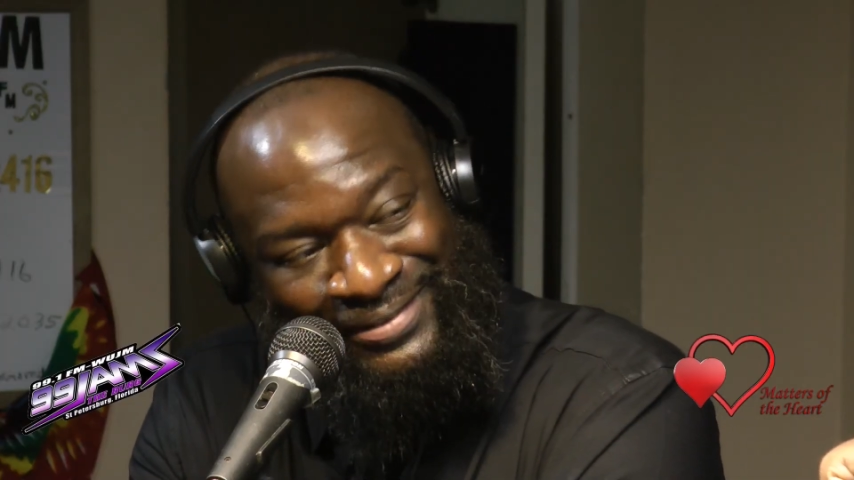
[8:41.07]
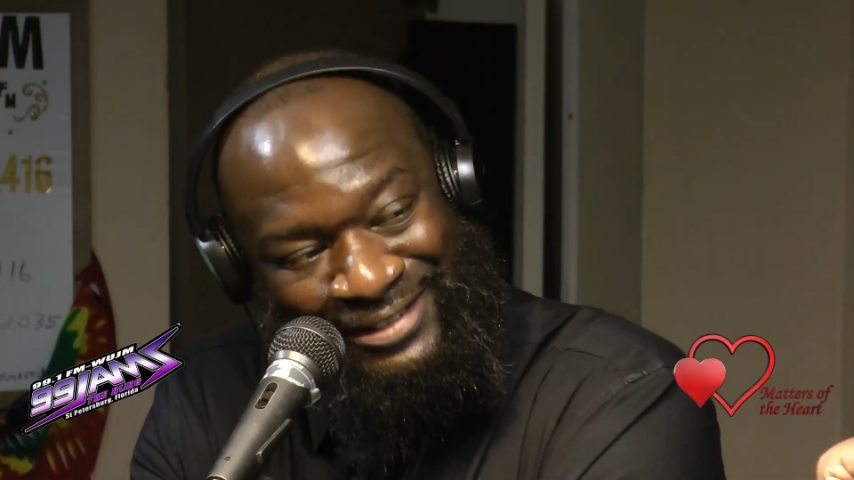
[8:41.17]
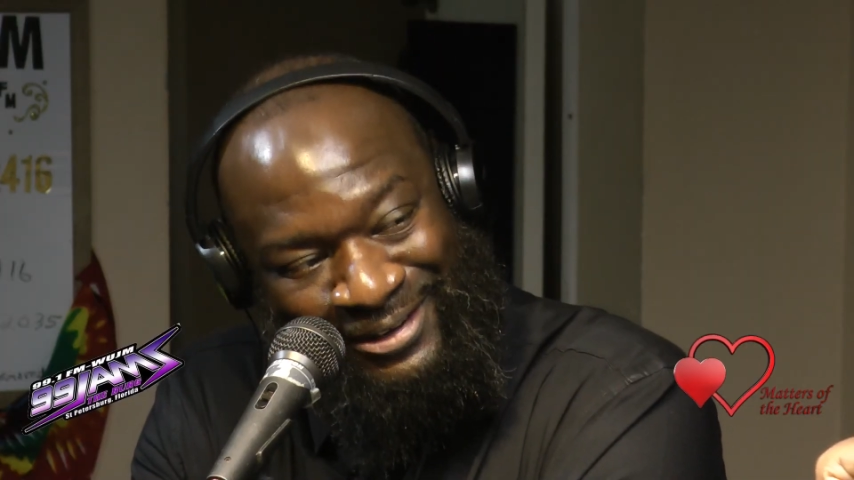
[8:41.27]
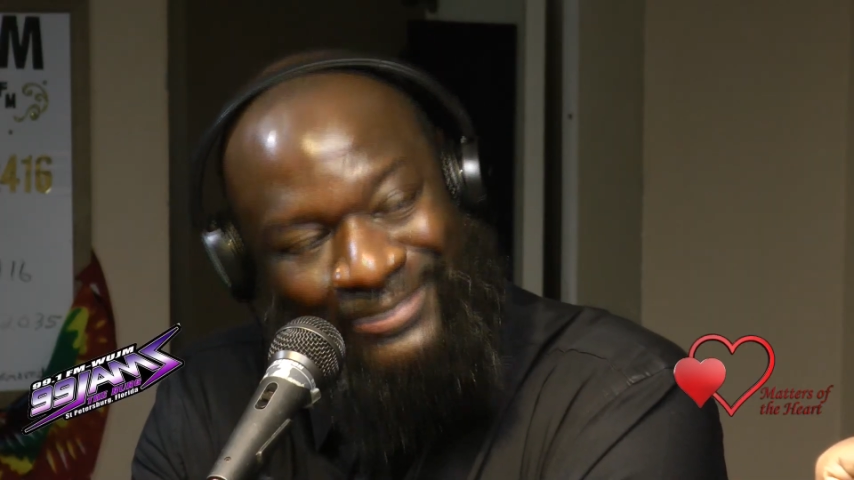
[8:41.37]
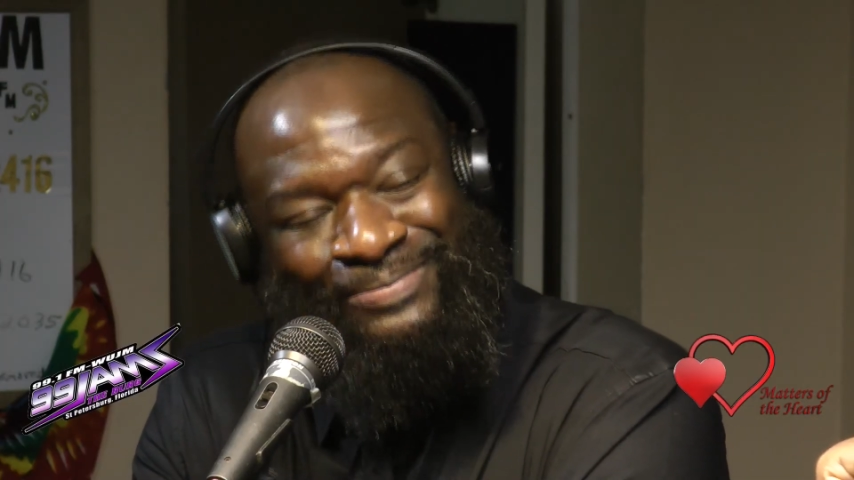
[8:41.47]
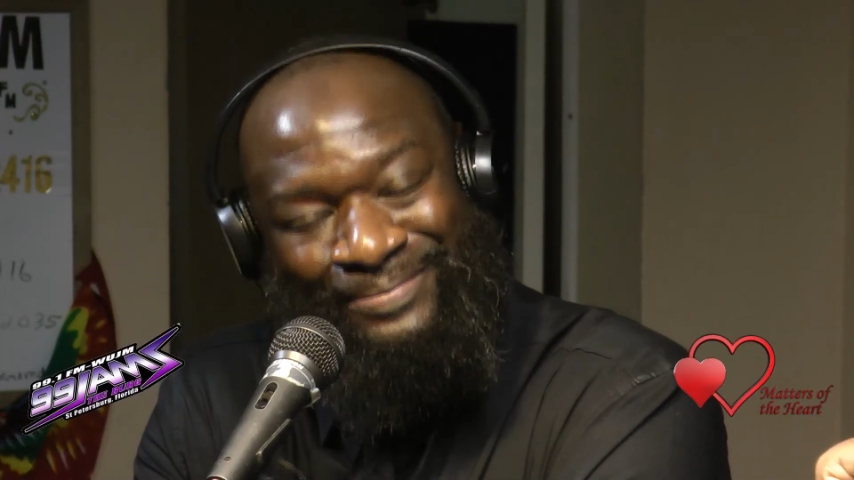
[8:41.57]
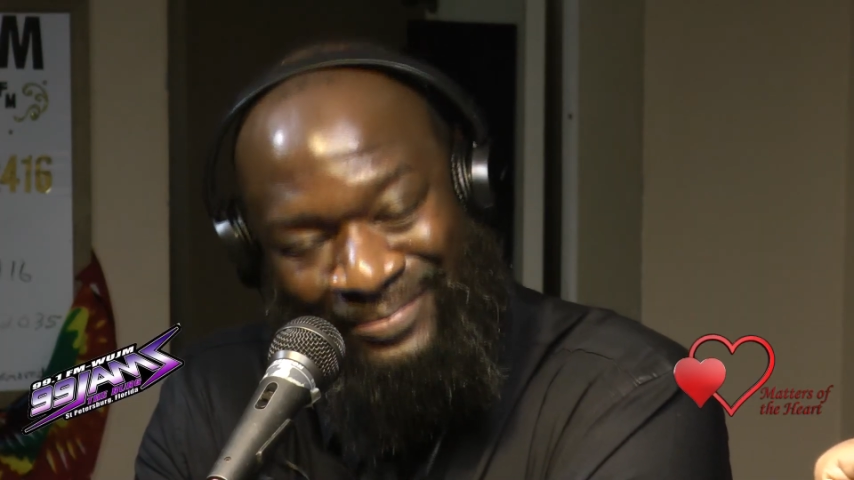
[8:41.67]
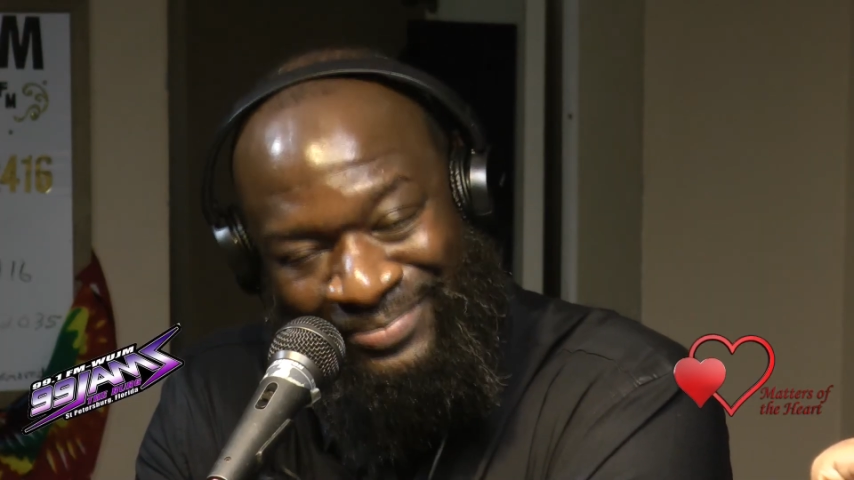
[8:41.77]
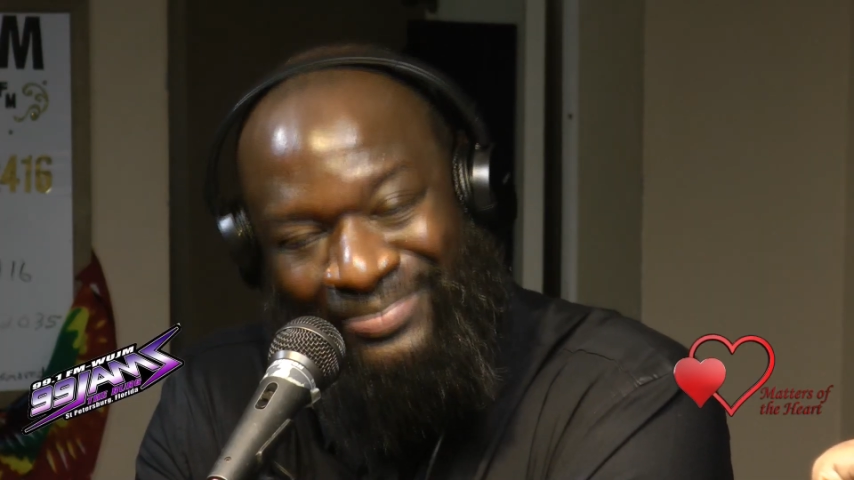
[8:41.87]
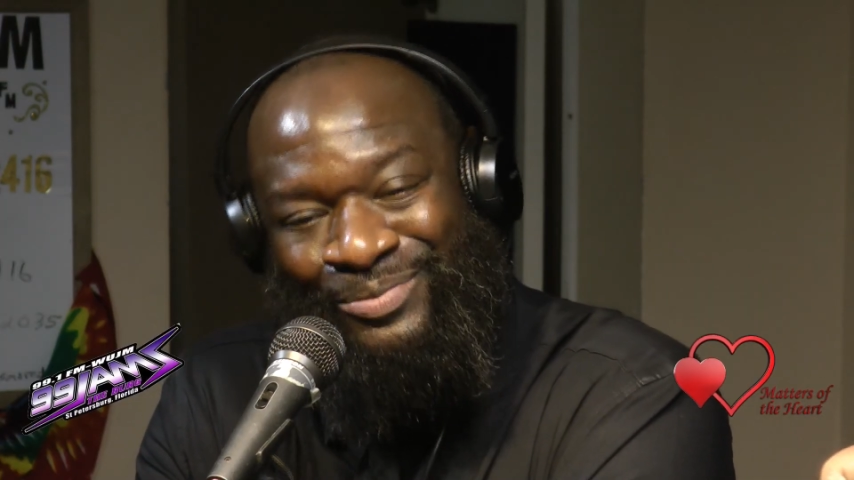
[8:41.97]
So
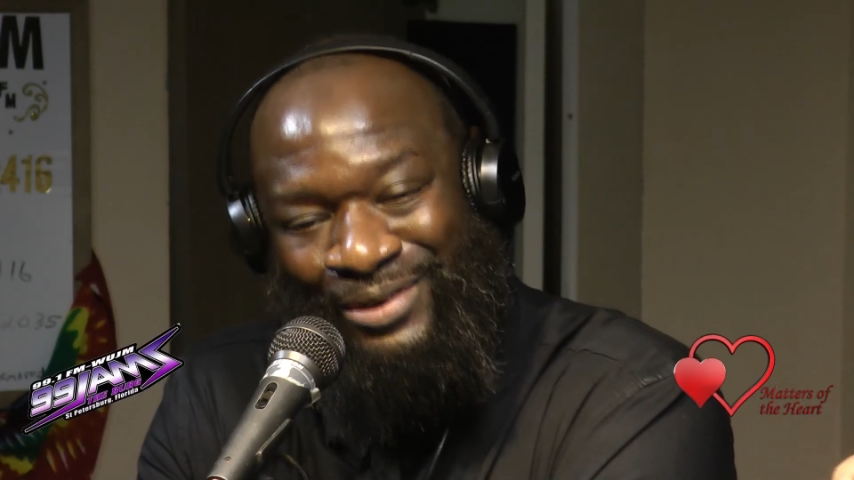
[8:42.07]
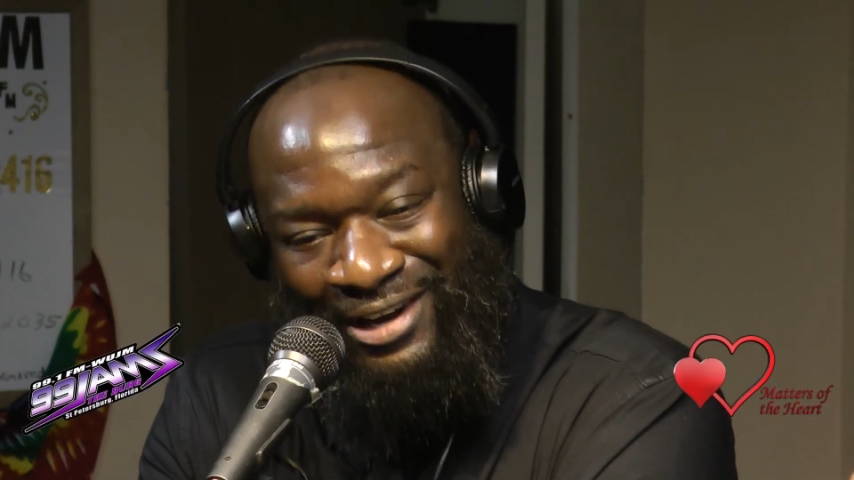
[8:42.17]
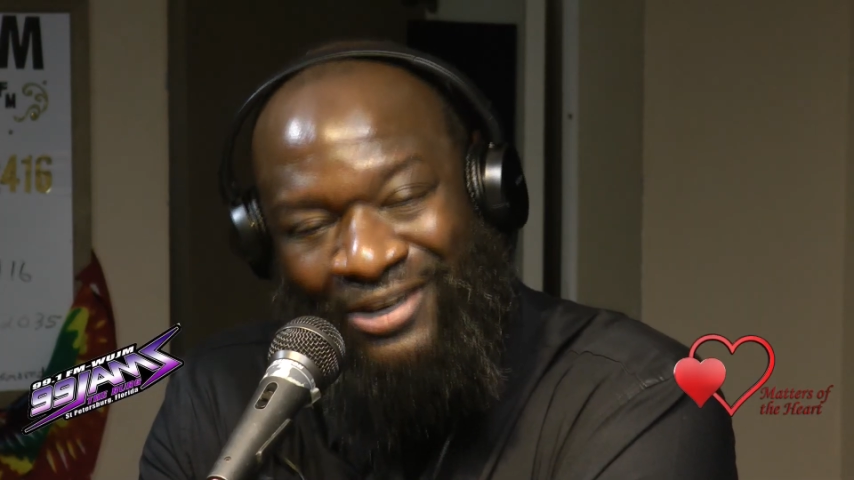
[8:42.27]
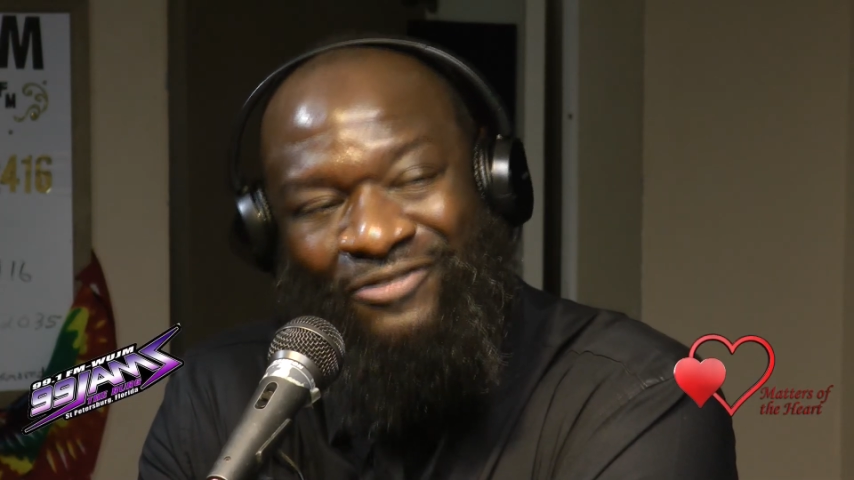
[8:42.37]
we are